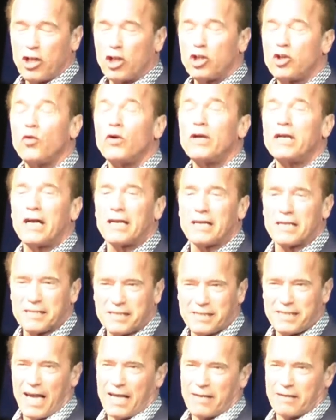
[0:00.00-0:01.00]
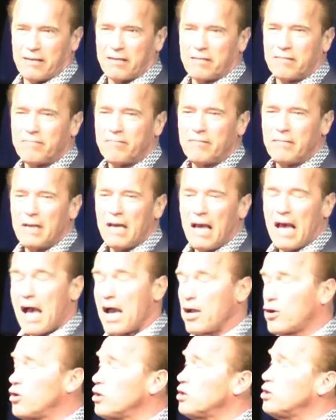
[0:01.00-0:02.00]
to do another set.
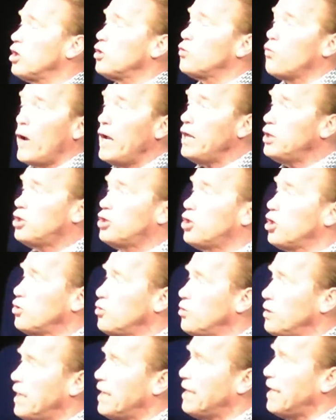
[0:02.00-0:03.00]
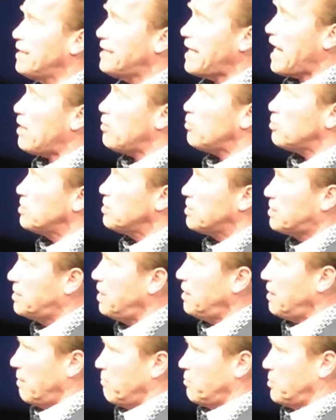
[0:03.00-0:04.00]
I could not wait to do another 1,000
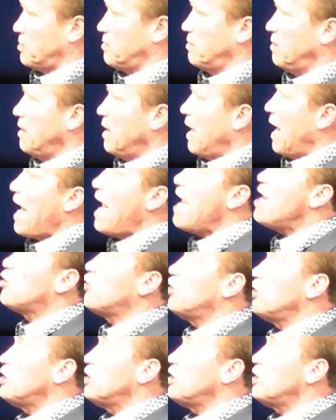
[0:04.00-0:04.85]
sit-ups. I